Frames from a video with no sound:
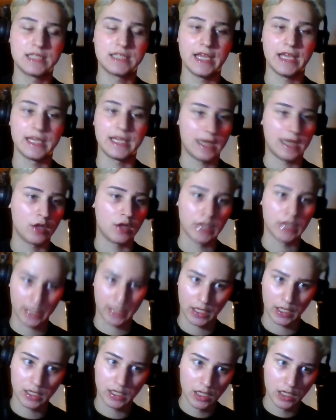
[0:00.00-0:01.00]
taken out
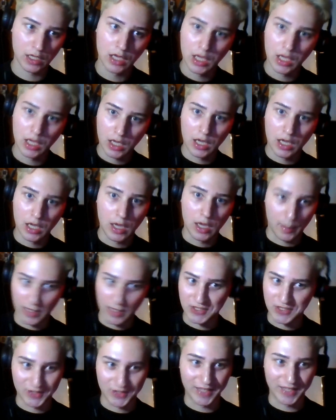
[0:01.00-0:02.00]
like a
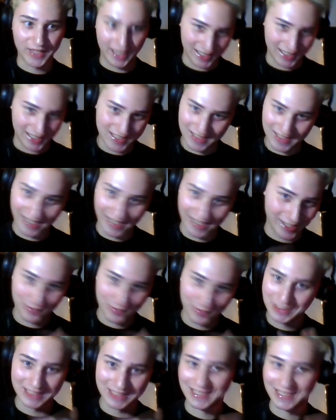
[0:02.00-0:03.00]
bunch of these.
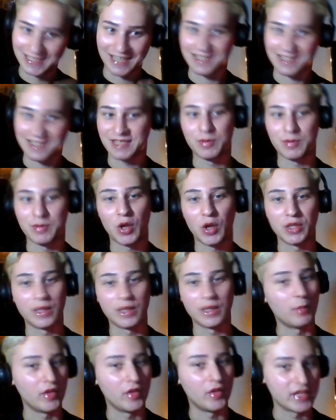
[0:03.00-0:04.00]
Like we didn't have to keep all
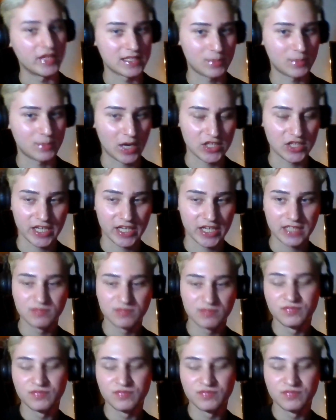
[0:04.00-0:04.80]
of them on this project.